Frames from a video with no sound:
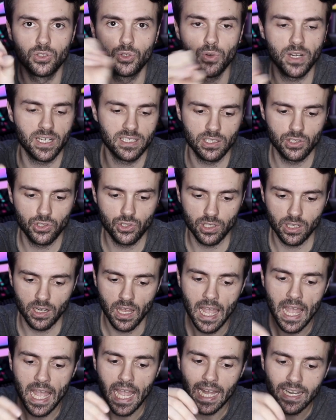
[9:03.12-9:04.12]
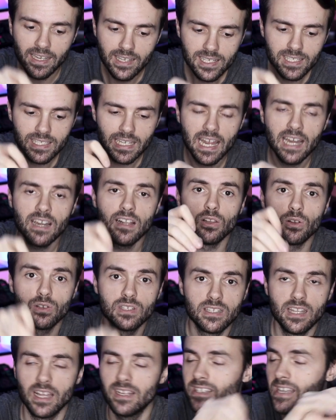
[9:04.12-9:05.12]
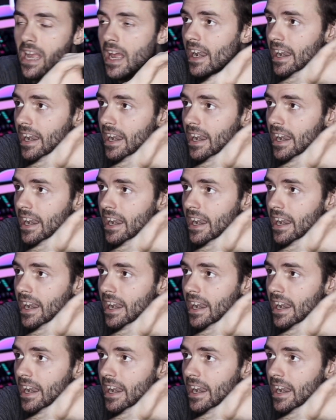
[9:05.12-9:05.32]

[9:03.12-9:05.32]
tricks and shit. And these analog sticks